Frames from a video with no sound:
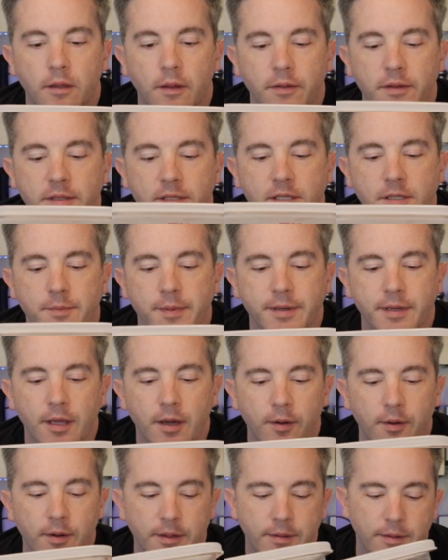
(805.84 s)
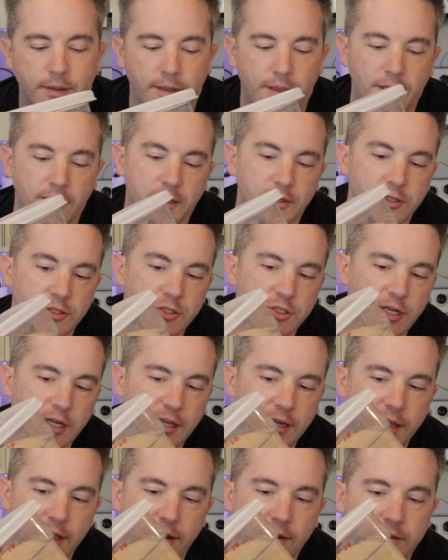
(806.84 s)
This has been going, and check
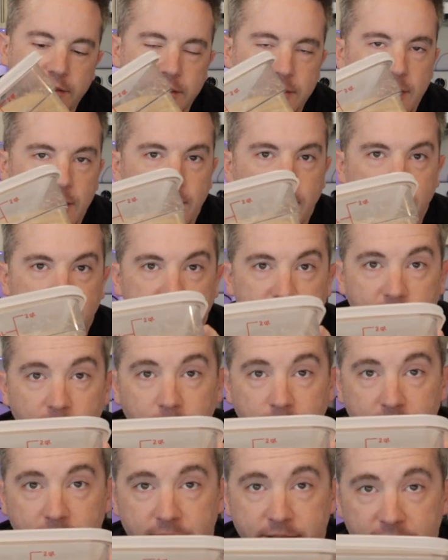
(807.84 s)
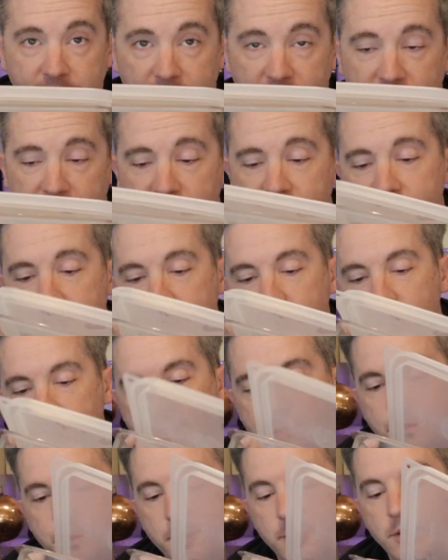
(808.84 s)
it out. It's like double in size,
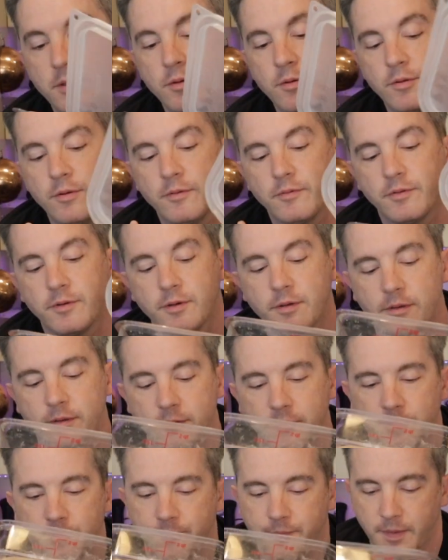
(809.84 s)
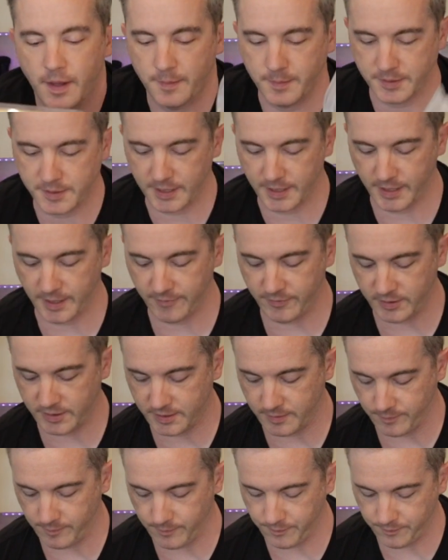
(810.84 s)
looks beautiful. I'm just gonna give it
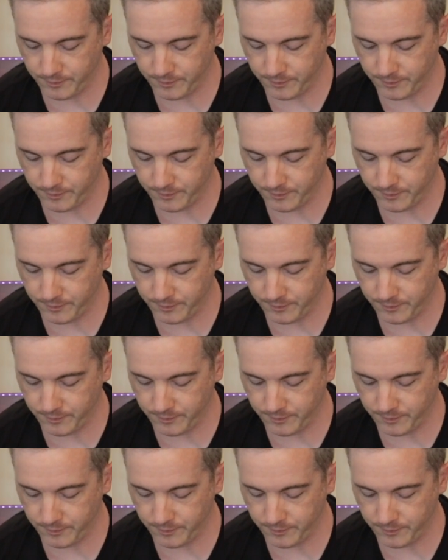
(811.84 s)
some